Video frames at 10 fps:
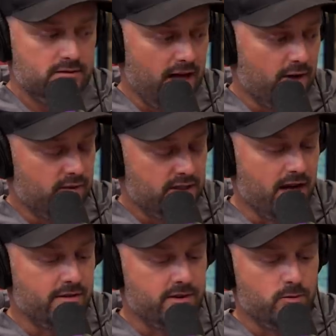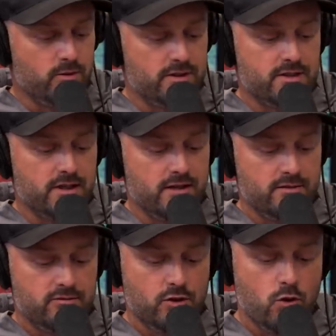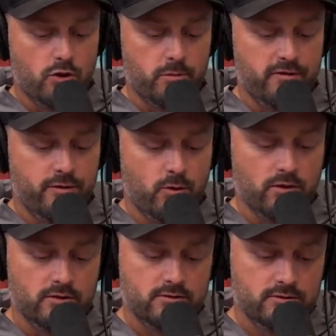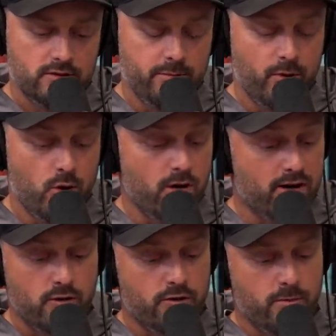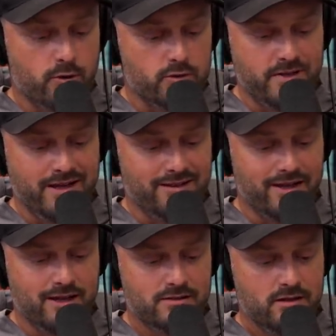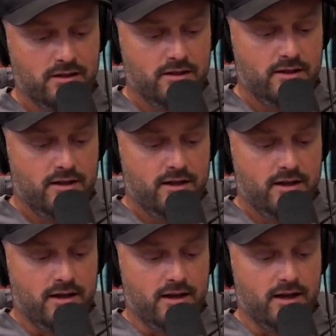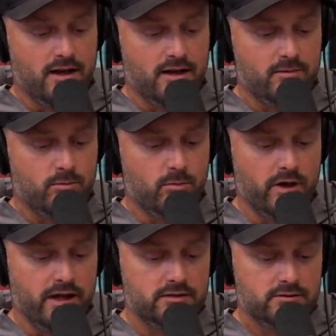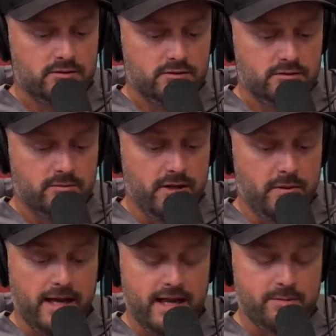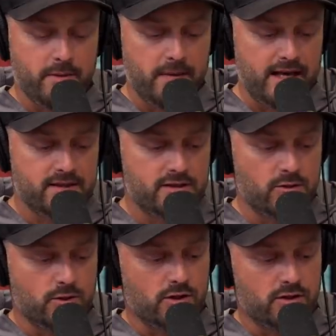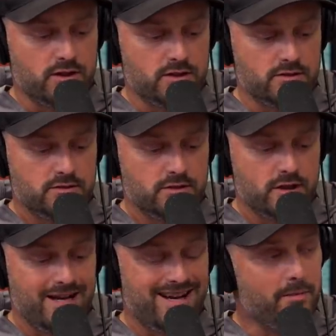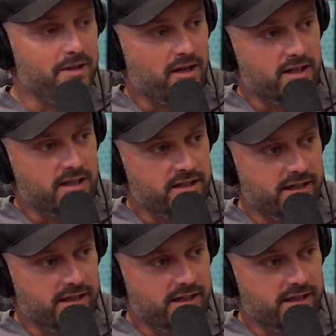don't know if it's obvious, but it's recorded before the poll. I don't know if the poll's been out yet. But maybe it has, maybe it hasn't, so it's hard to comment on it